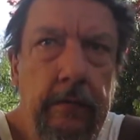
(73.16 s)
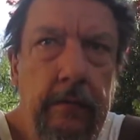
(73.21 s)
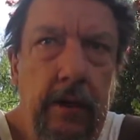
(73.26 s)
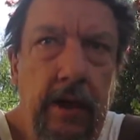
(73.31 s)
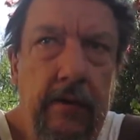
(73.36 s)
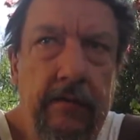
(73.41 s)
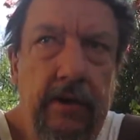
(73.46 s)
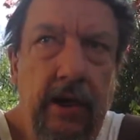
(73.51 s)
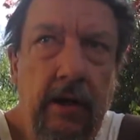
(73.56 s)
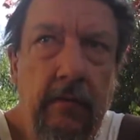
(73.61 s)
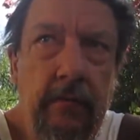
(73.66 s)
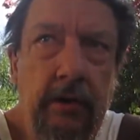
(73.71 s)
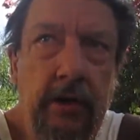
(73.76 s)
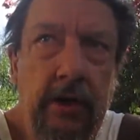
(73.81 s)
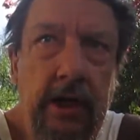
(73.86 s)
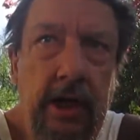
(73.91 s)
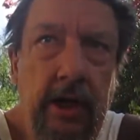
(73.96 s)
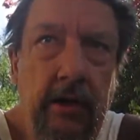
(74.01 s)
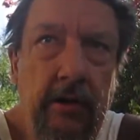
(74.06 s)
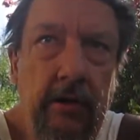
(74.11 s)
I've got one
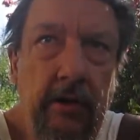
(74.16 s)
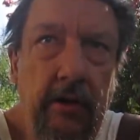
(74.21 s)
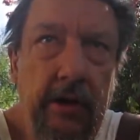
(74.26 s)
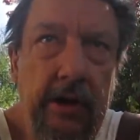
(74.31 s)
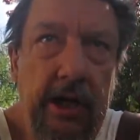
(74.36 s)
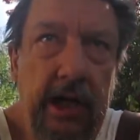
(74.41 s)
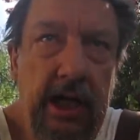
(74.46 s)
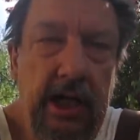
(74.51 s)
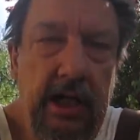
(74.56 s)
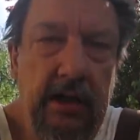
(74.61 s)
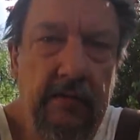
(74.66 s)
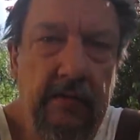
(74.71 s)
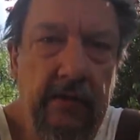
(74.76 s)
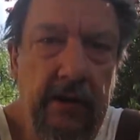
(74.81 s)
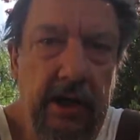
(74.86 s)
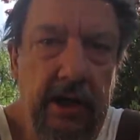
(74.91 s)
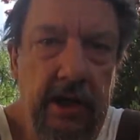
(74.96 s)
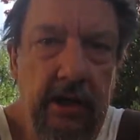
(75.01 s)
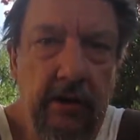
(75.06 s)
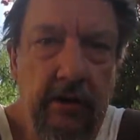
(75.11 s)
now called Any
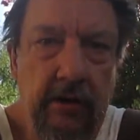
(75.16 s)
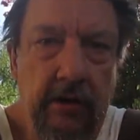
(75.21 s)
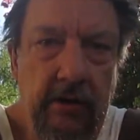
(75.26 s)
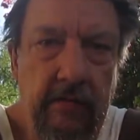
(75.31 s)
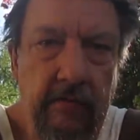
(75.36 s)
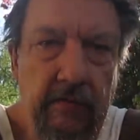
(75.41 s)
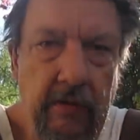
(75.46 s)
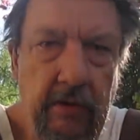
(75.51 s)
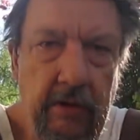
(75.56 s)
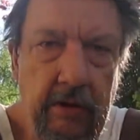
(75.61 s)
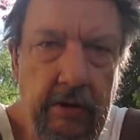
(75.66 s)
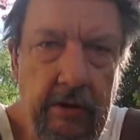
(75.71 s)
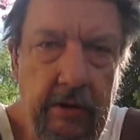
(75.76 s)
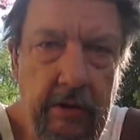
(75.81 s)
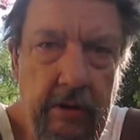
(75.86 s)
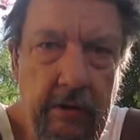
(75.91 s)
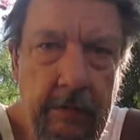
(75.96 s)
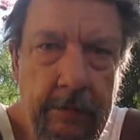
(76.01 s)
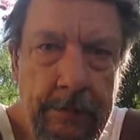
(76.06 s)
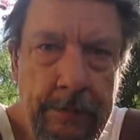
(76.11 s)
Video
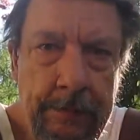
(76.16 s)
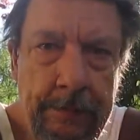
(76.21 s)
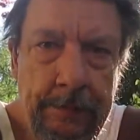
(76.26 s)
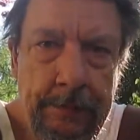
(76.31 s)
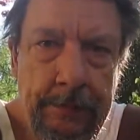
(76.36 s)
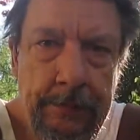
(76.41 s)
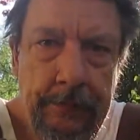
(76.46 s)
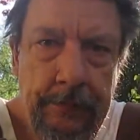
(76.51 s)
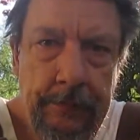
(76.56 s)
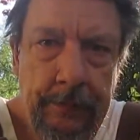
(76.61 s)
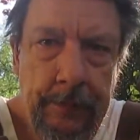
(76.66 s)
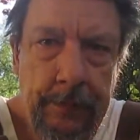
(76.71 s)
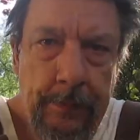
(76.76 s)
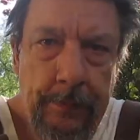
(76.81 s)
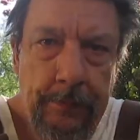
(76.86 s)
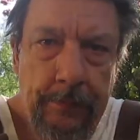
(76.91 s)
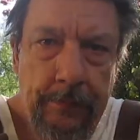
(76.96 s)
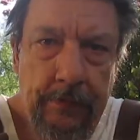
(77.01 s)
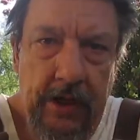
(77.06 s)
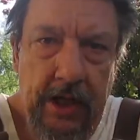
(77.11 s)
Converter,
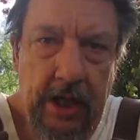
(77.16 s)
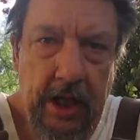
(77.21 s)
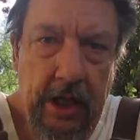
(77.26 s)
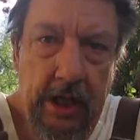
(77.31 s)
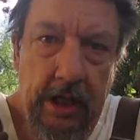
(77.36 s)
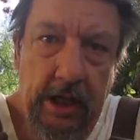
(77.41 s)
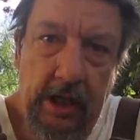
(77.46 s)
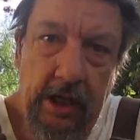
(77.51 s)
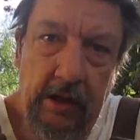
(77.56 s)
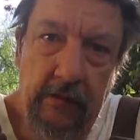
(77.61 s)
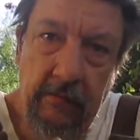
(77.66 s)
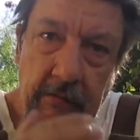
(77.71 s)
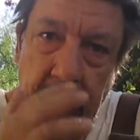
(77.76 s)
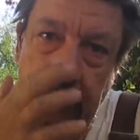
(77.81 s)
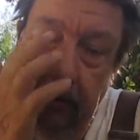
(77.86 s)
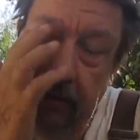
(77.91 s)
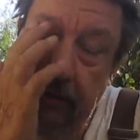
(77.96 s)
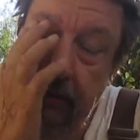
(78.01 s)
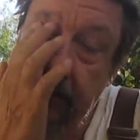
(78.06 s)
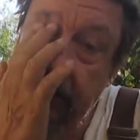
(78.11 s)
and it
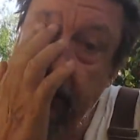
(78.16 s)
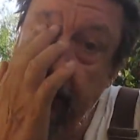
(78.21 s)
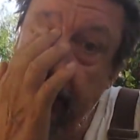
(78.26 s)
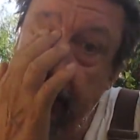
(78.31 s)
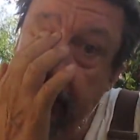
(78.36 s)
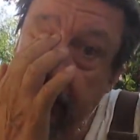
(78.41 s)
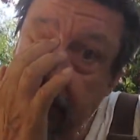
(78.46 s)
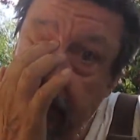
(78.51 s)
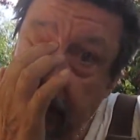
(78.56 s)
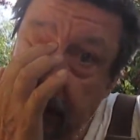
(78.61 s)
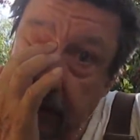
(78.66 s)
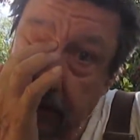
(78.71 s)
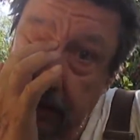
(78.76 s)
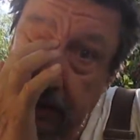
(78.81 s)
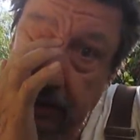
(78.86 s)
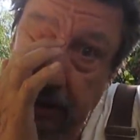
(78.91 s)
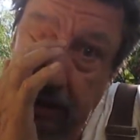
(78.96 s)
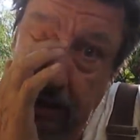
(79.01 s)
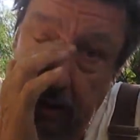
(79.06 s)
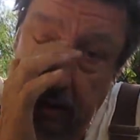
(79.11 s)
converts,
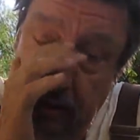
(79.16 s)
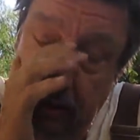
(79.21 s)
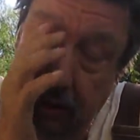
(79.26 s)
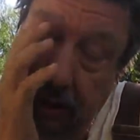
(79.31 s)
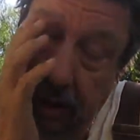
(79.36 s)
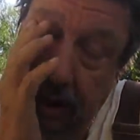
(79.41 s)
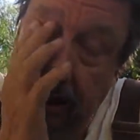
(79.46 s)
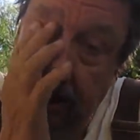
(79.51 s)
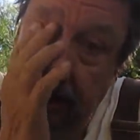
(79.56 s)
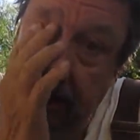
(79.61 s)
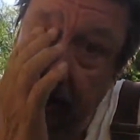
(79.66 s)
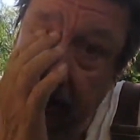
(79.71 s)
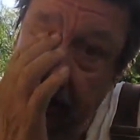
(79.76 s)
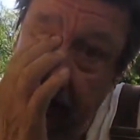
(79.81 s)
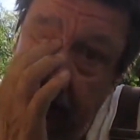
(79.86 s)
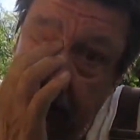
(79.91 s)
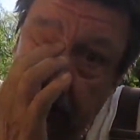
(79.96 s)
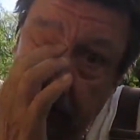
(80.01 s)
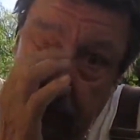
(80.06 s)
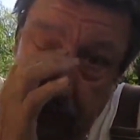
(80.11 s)
and it
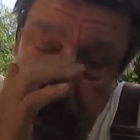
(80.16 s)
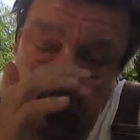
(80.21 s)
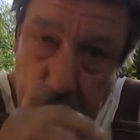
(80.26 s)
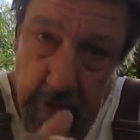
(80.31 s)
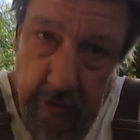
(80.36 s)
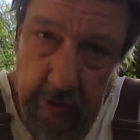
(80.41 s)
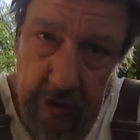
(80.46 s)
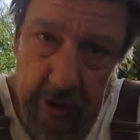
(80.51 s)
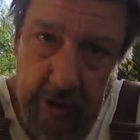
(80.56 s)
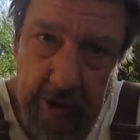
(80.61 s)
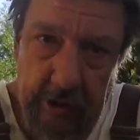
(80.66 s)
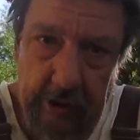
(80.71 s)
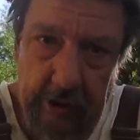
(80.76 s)
also will,